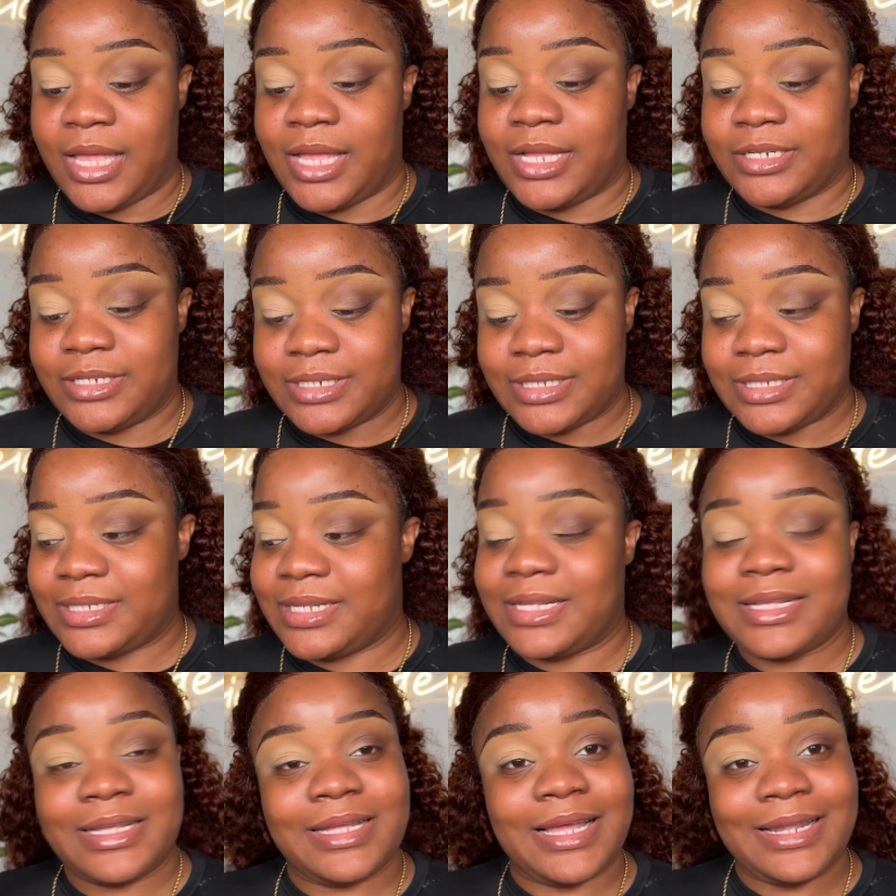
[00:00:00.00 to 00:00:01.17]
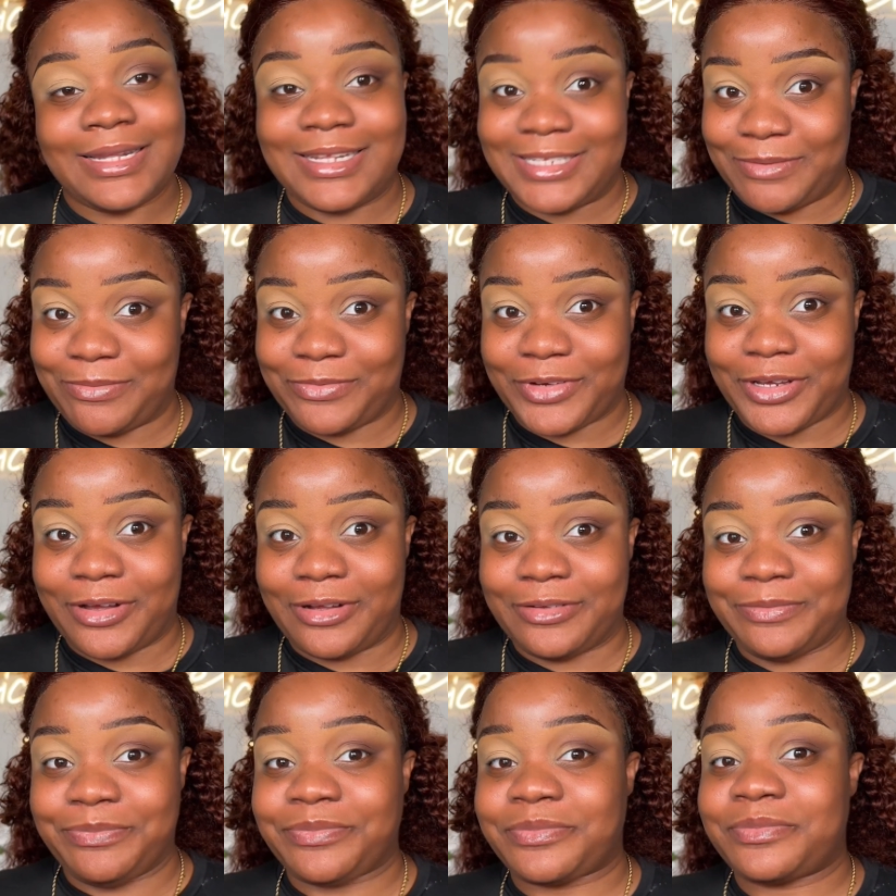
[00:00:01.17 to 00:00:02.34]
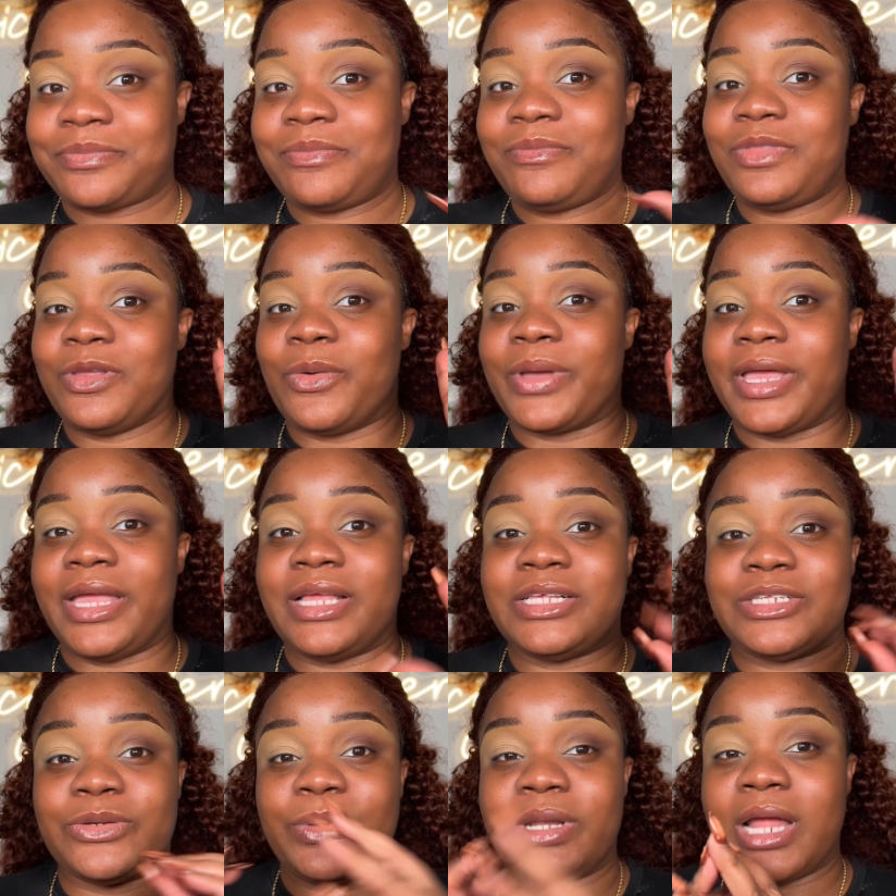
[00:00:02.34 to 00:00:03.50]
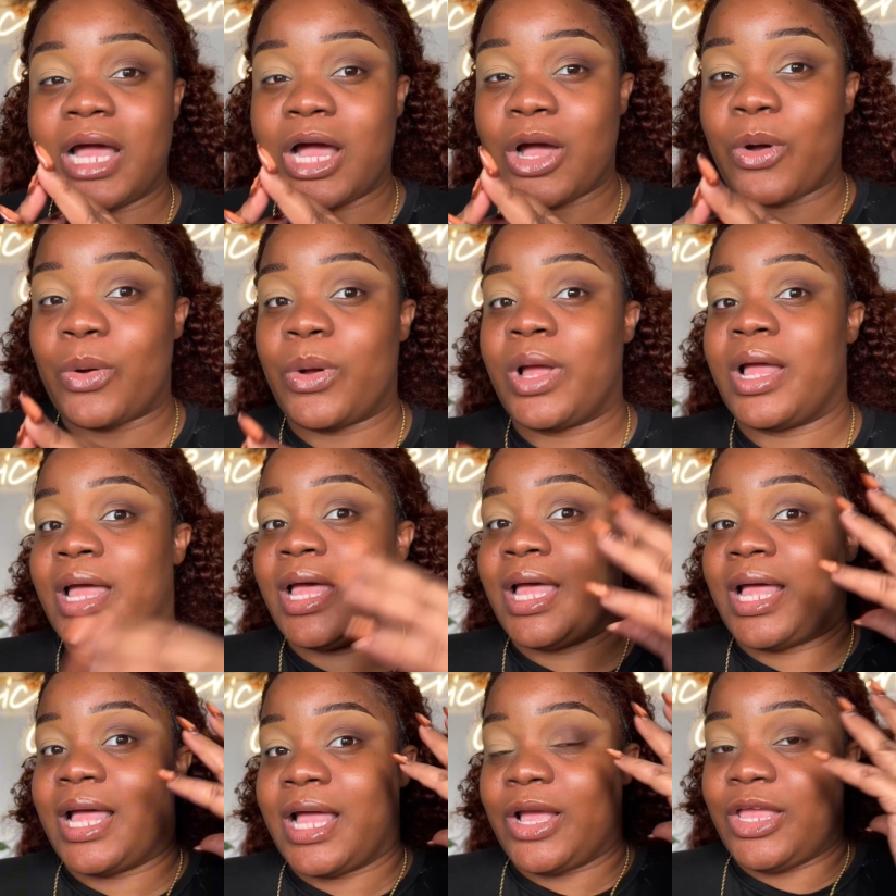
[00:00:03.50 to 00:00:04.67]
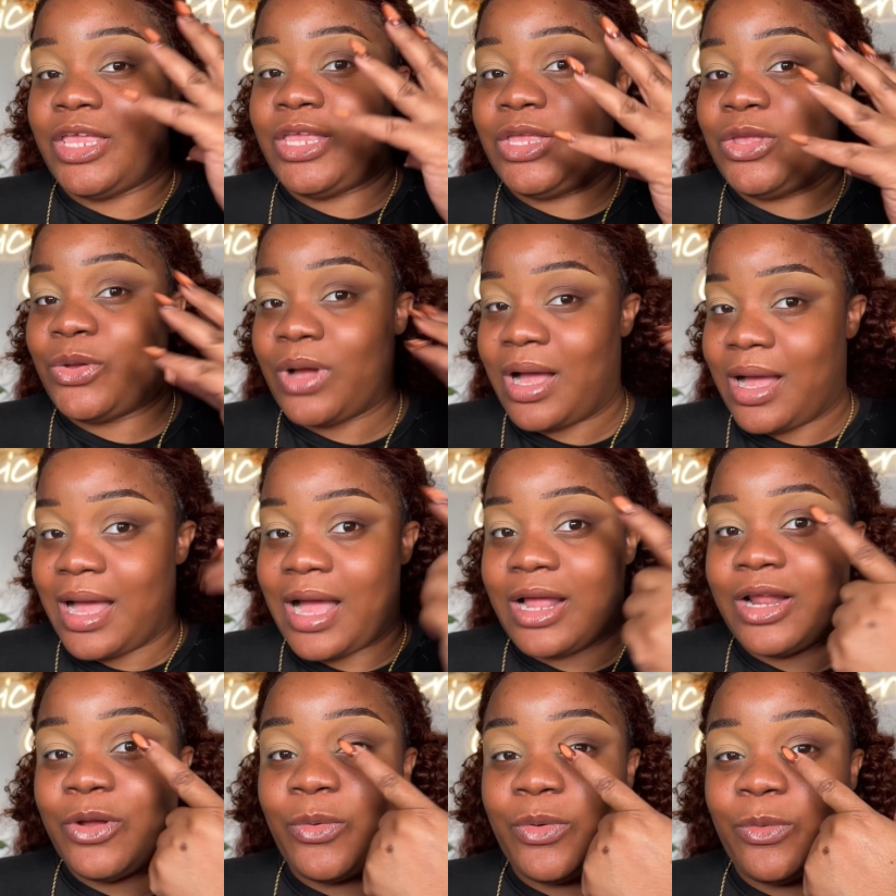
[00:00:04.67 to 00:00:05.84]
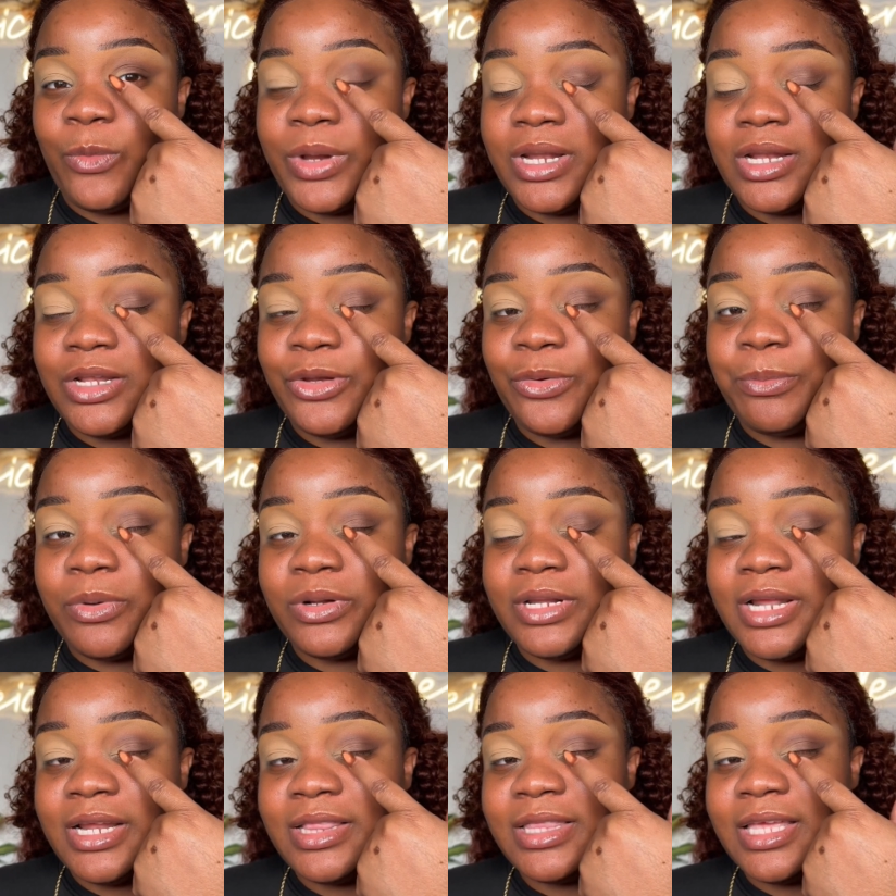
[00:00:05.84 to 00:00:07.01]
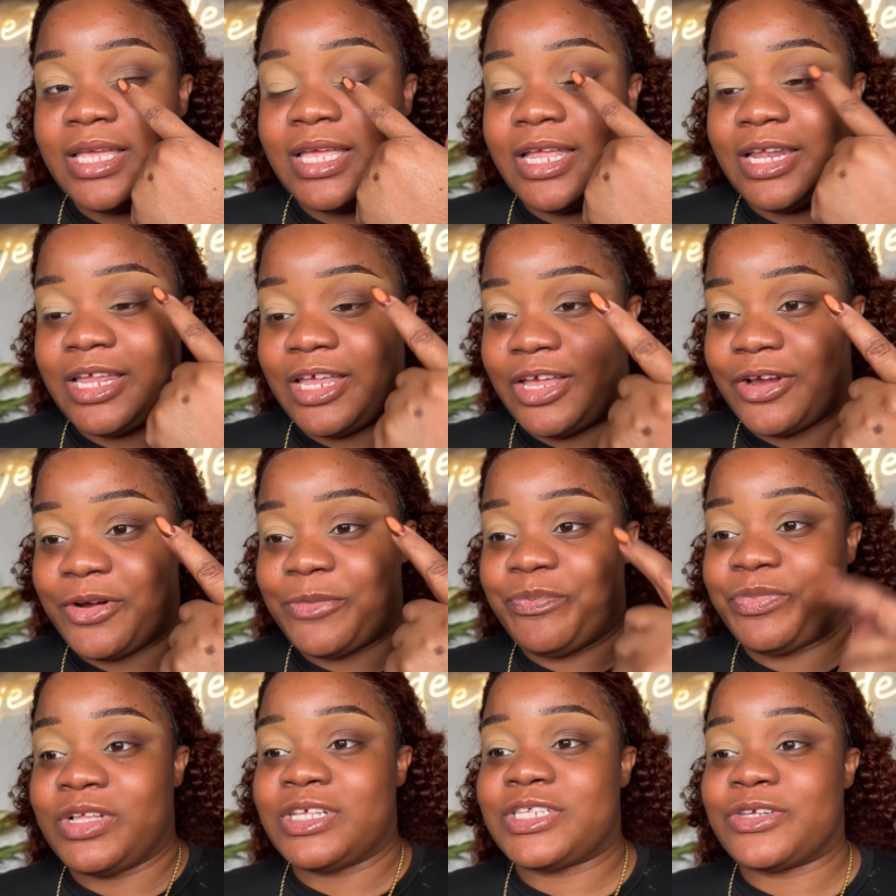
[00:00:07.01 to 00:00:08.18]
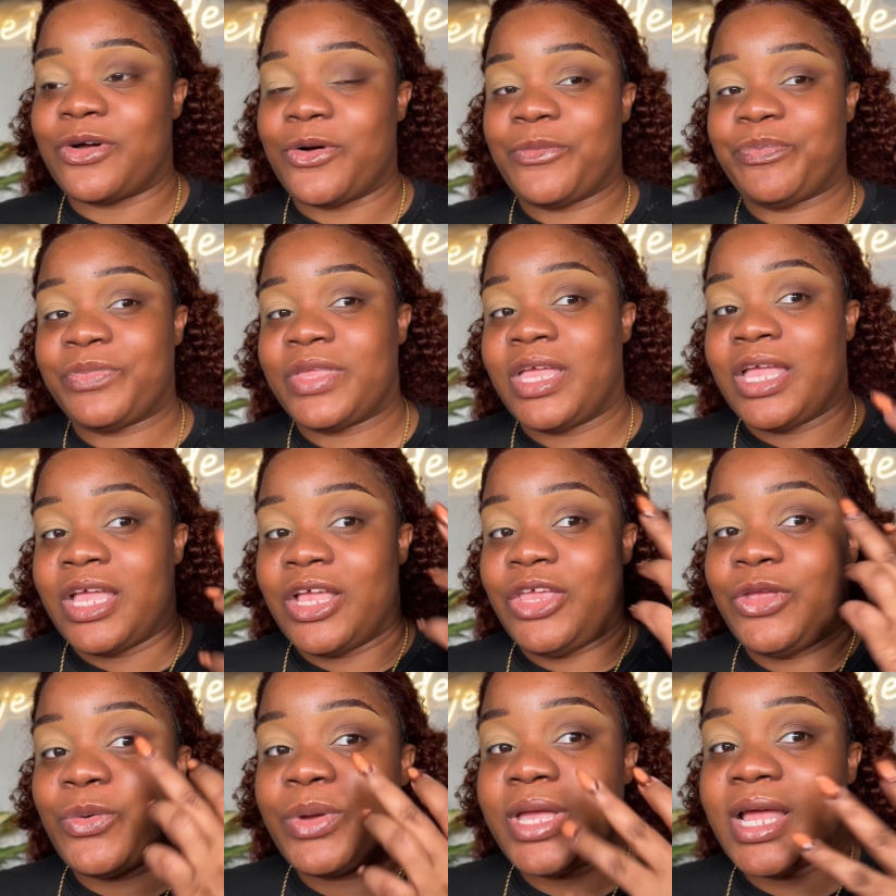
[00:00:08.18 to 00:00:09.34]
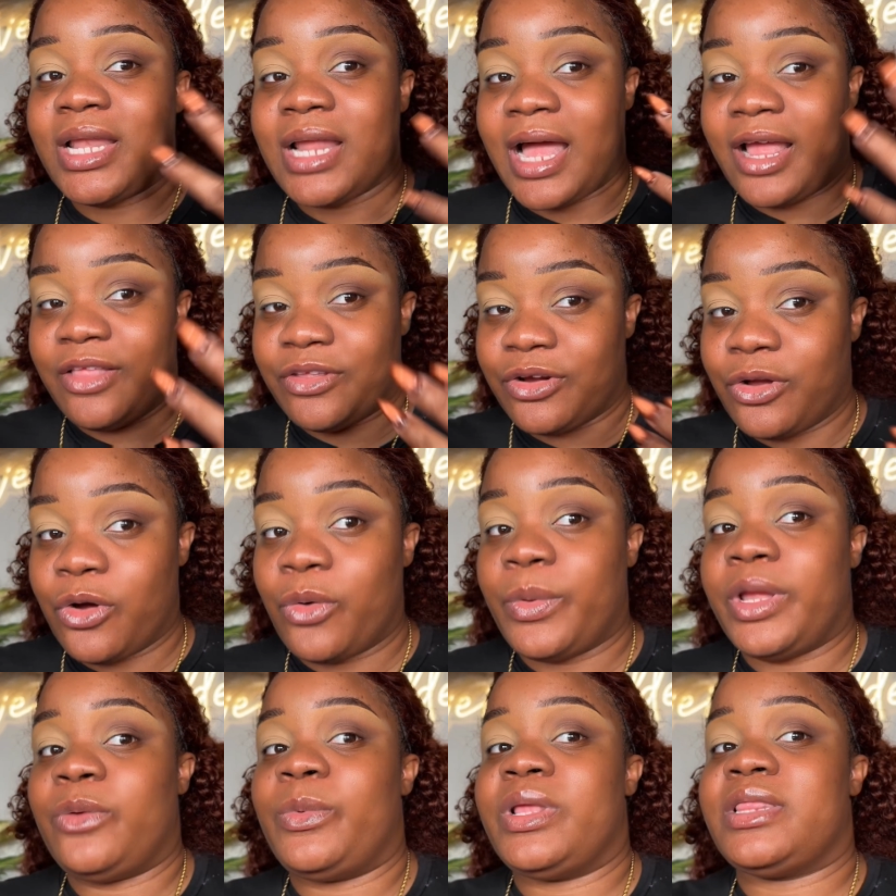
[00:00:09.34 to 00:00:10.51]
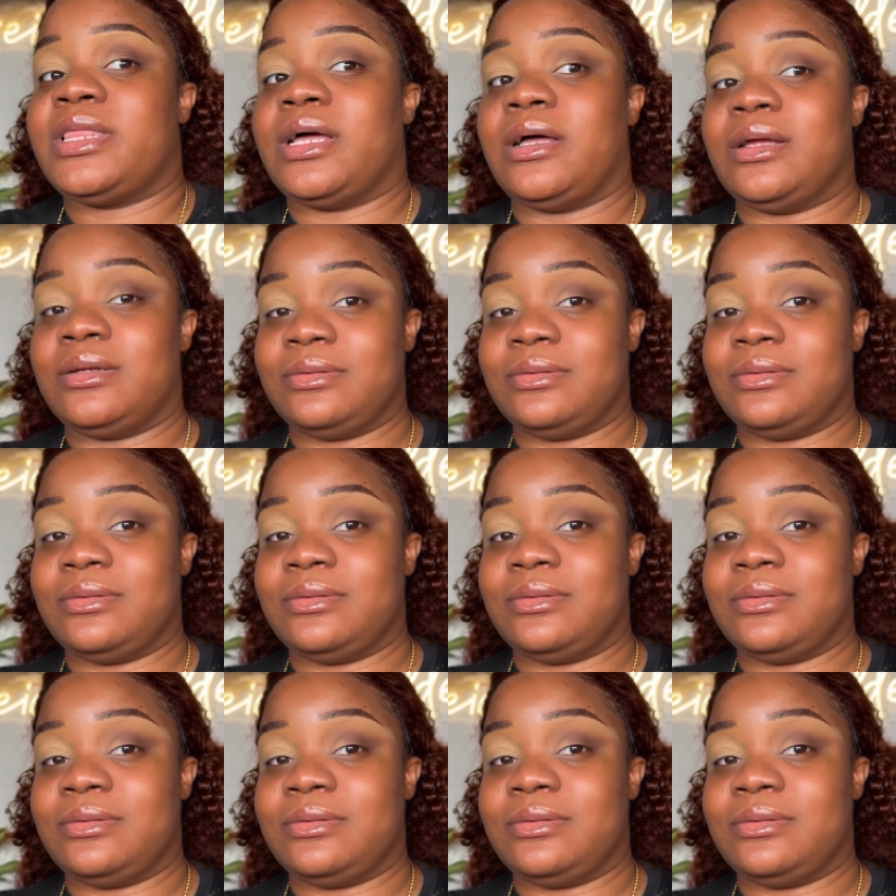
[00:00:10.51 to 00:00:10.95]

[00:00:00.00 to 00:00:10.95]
Just a little tip for y'all. Okay, so now we didn't put anything in here. So you can either go in with a